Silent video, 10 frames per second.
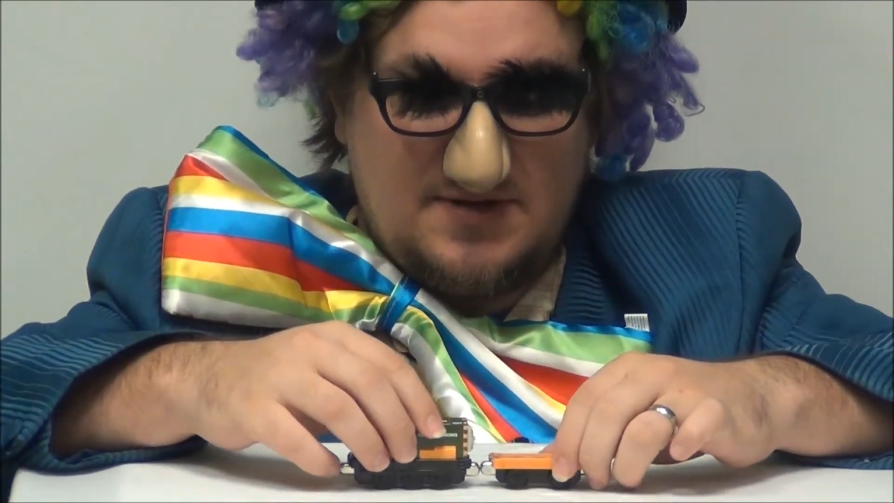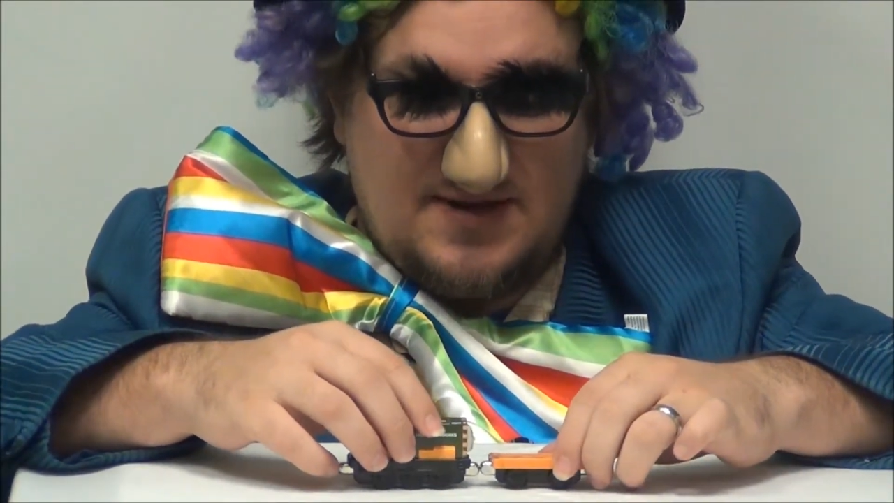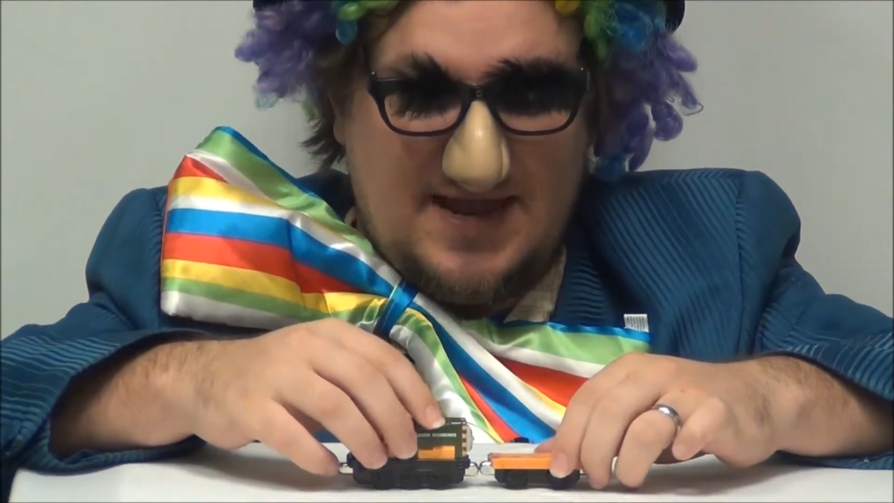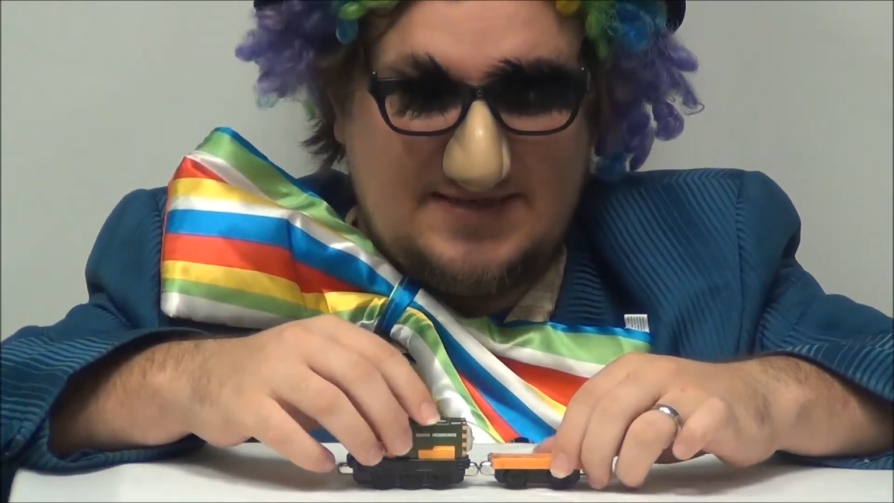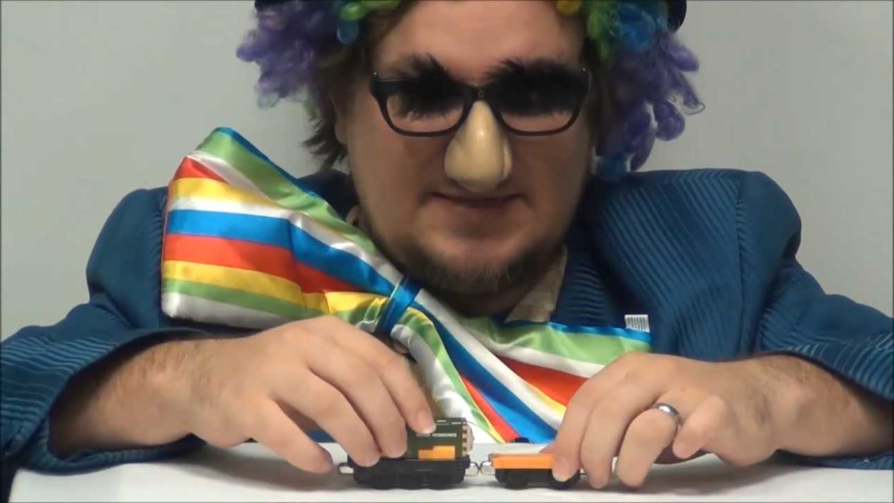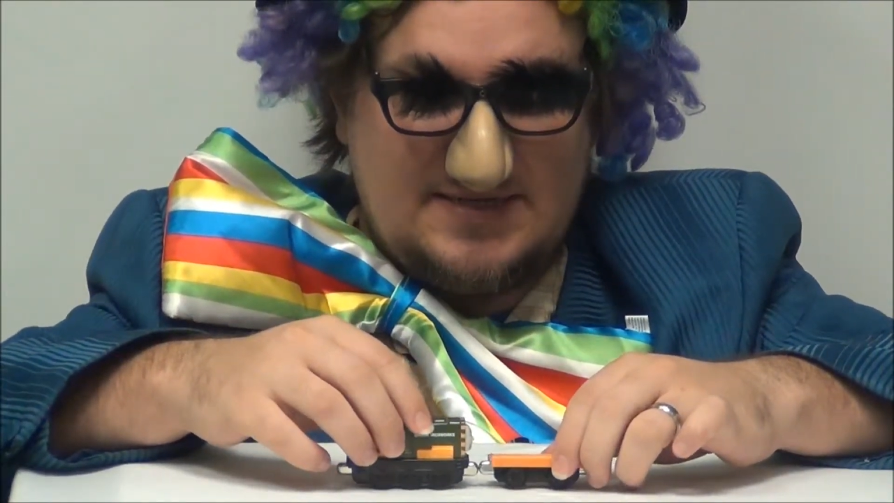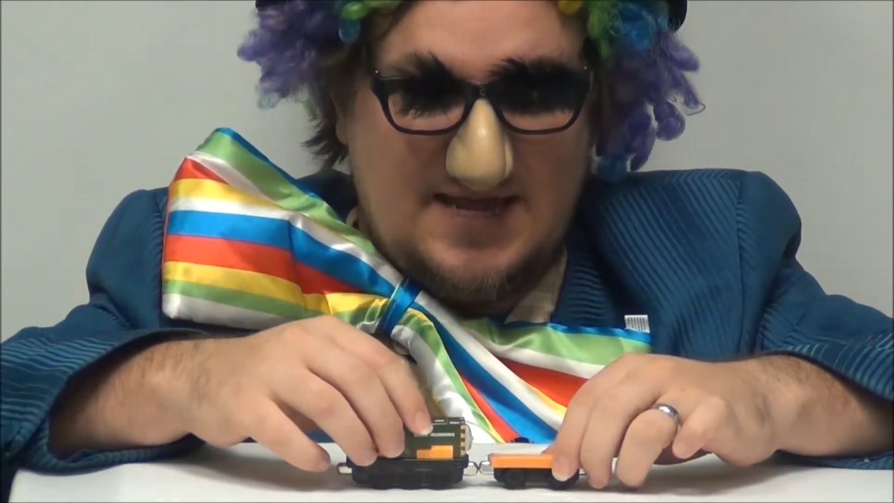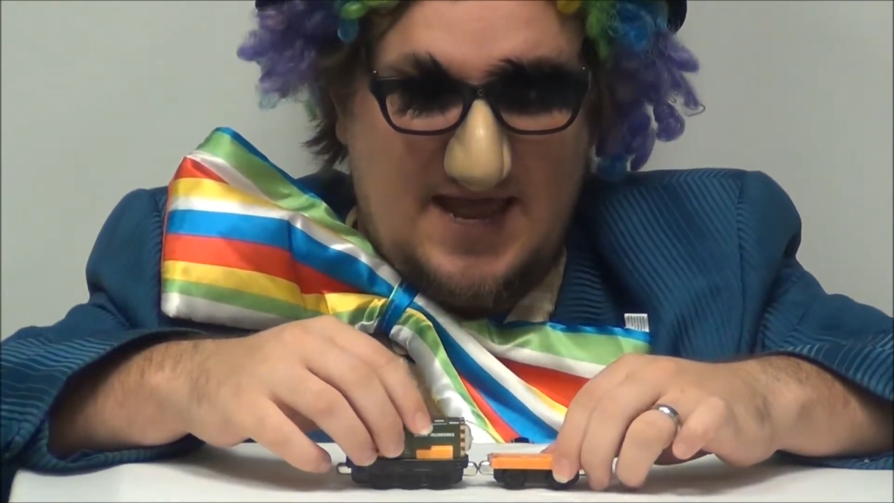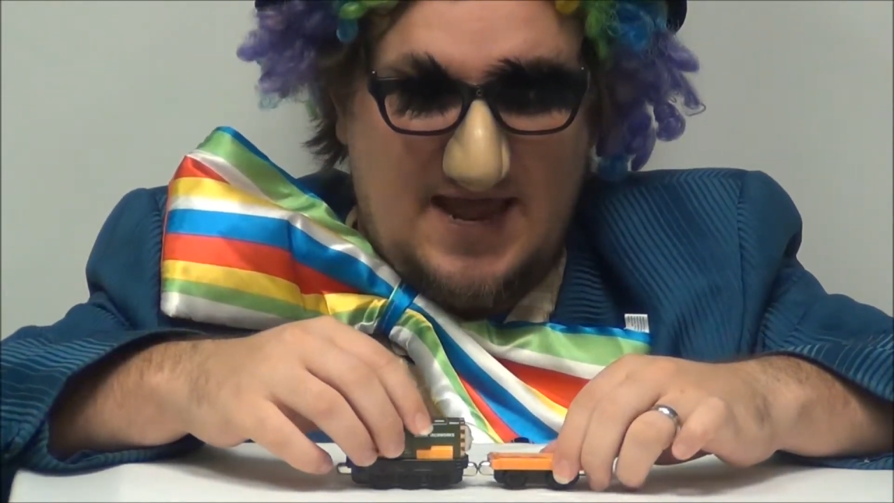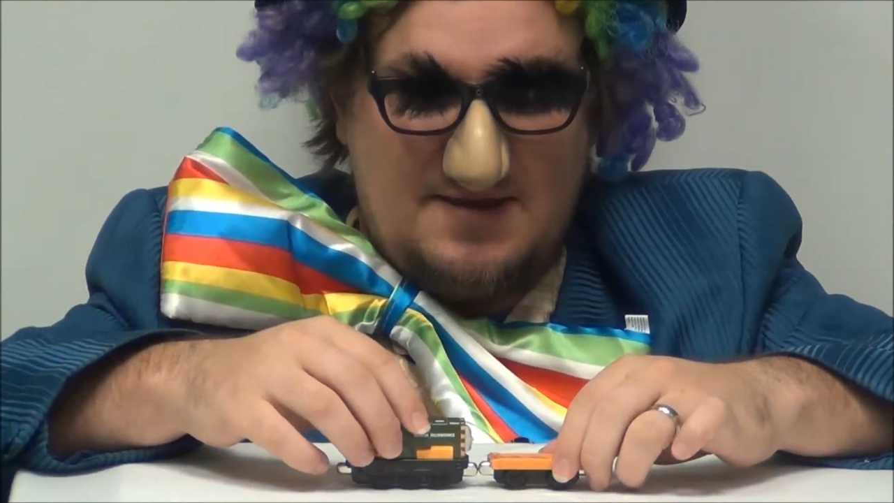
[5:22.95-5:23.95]
connected
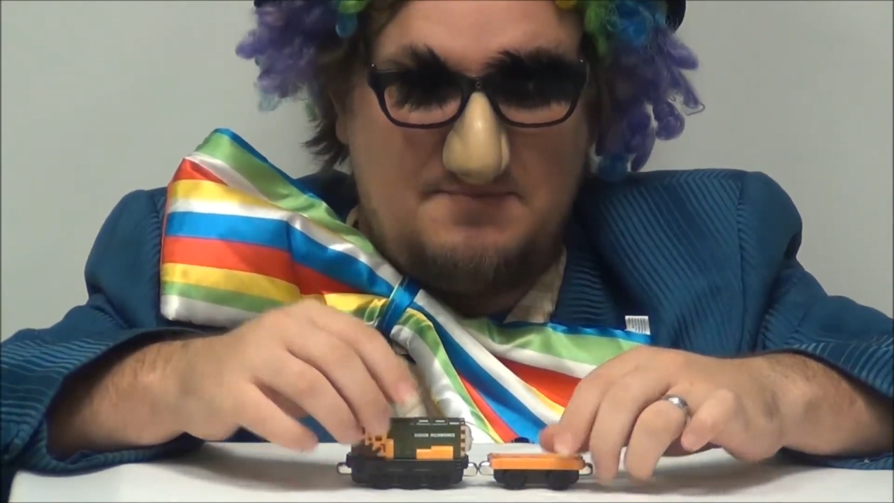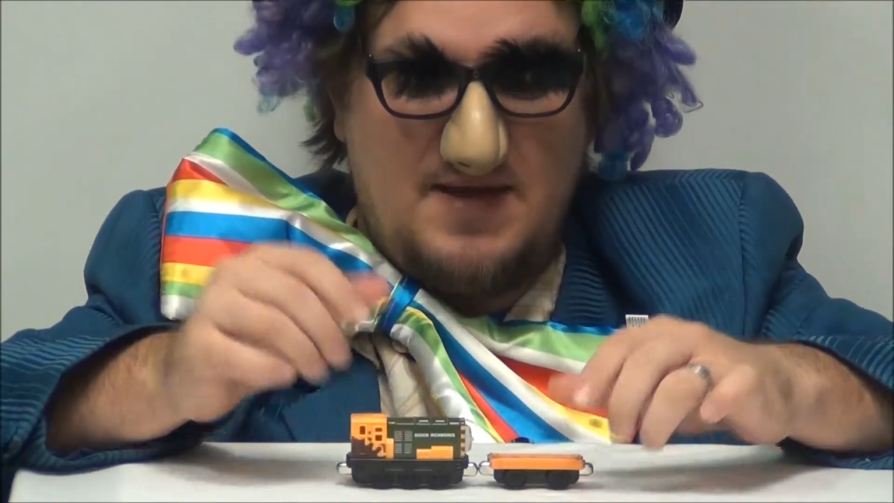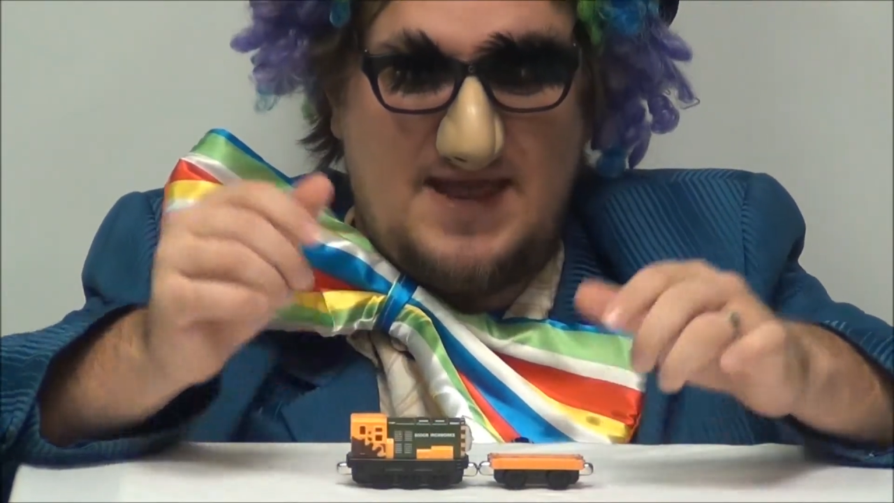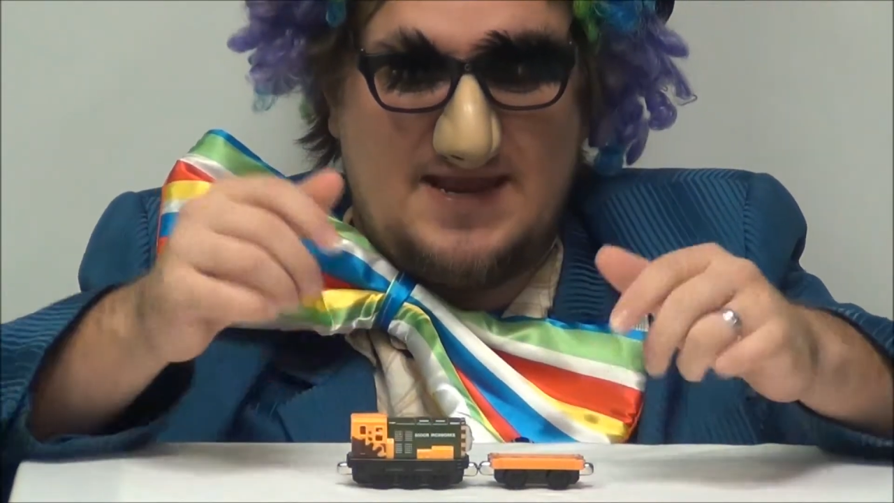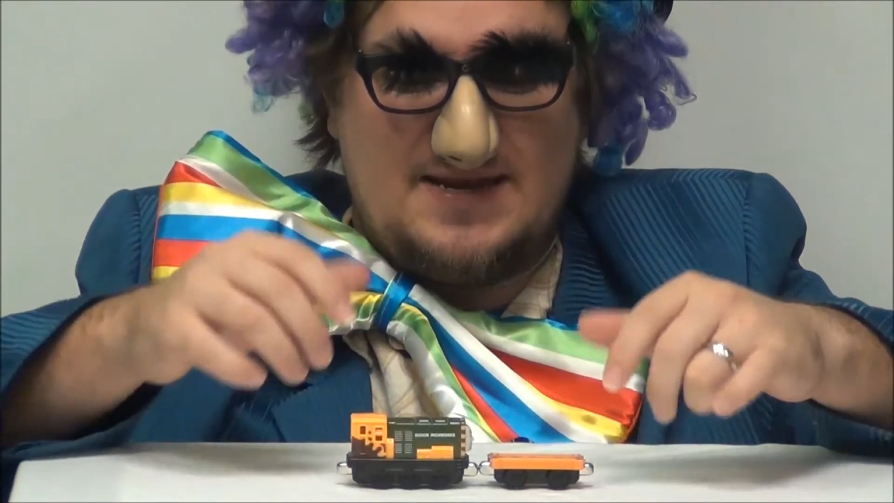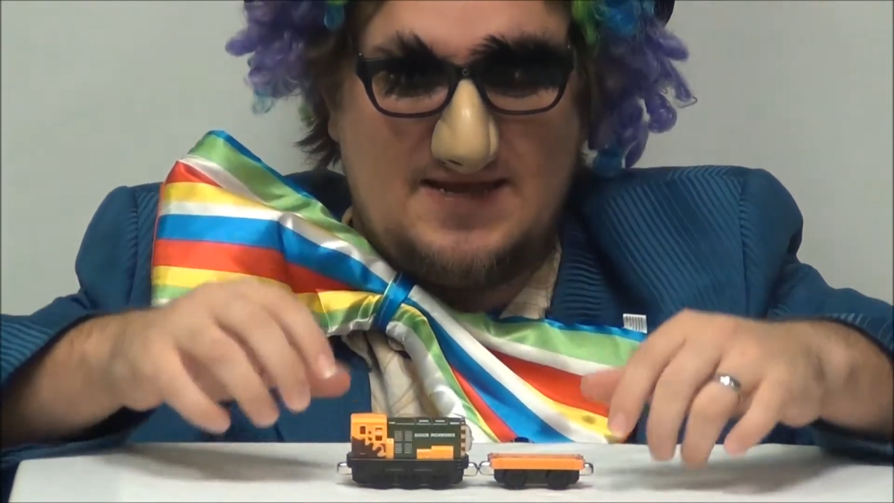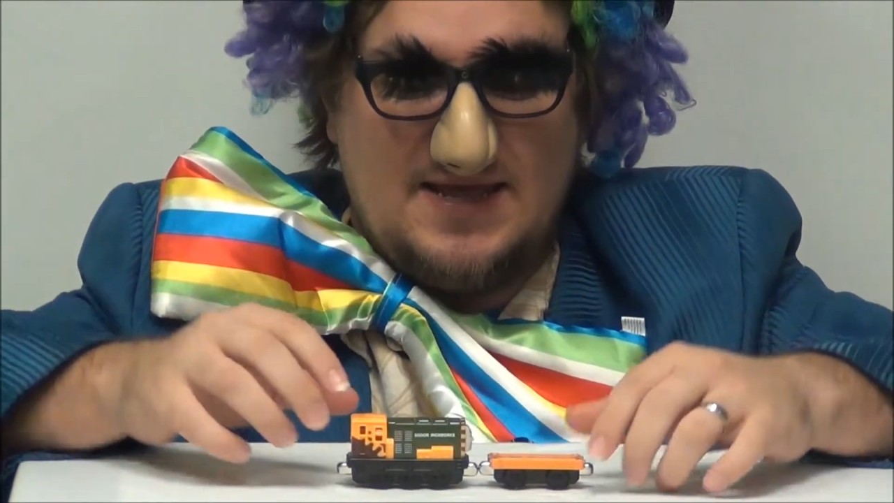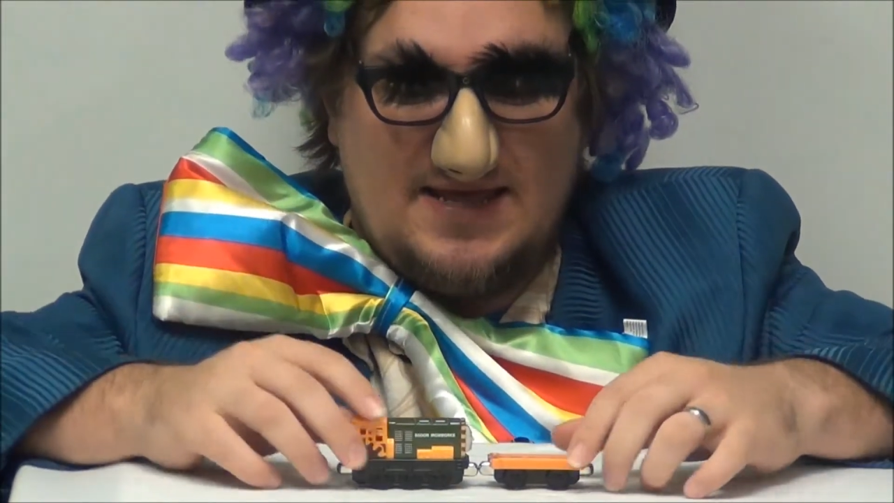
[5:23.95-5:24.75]
and made,